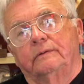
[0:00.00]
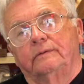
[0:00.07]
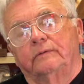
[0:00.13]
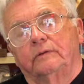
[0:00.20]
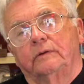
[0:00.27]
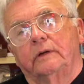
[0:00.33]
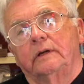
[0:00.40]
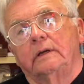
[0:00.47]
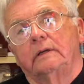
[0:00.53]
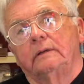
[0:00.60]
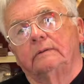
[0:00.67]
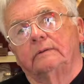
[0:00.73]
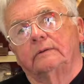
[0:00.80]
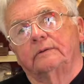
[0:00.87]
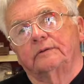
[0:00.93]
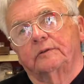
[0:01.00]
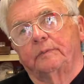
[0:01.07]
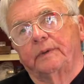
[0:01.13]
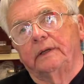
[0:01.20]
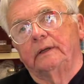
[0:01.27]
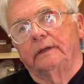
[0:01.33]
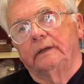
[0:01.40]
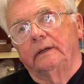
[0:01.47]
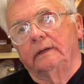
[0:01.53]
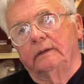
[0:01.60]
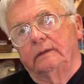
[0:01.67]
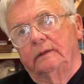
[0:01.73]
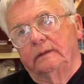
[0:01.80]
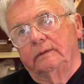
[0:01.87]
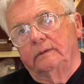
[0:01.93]
avoid spilling
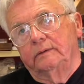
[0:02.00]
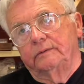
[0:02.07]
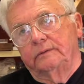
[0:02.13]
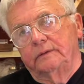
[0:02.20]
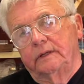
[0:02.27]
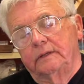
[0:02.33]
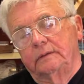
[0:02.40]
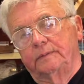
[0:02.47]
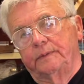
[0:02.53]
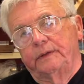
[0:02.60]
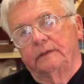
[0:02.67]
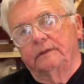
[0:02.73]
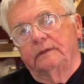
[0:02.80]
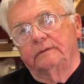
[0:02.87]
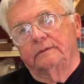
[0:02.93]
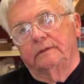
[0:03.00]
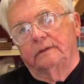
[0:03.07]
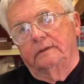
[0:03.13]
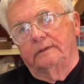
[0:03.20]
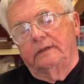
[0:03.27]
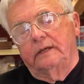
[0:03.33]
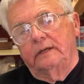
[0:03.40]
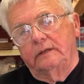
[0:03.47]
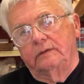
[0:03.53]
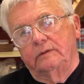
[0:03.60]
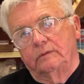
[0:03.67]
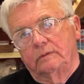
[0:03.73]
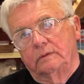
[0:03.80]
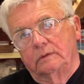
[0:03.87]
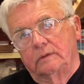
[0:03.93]
on those things because it would take
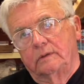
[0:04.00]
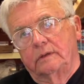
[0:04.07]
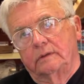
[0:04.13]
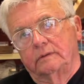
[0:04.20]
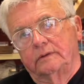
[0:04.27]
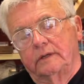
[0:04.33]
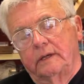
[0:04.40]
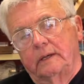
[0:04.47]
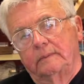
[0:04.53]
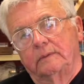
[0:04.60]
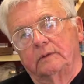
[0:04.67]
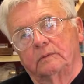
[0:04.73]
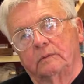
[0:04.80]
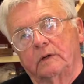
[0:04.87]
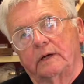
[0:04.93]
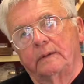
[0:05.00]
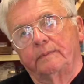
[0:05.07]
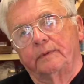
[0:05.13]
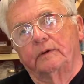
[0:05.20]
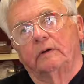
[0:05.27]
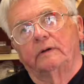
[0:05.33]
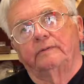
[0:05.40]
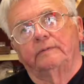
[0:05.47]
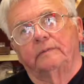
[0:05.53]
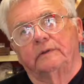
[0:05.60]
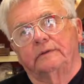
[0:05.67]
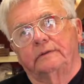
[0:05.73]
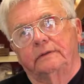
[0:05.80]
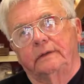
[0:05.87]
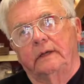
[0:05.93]
you a long time to wipe off
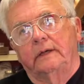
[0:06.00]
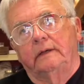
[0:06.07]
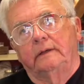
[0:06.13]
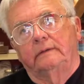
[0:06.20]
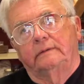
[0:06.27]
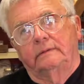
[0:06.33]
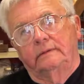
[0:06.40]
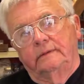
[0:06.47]
mistakes.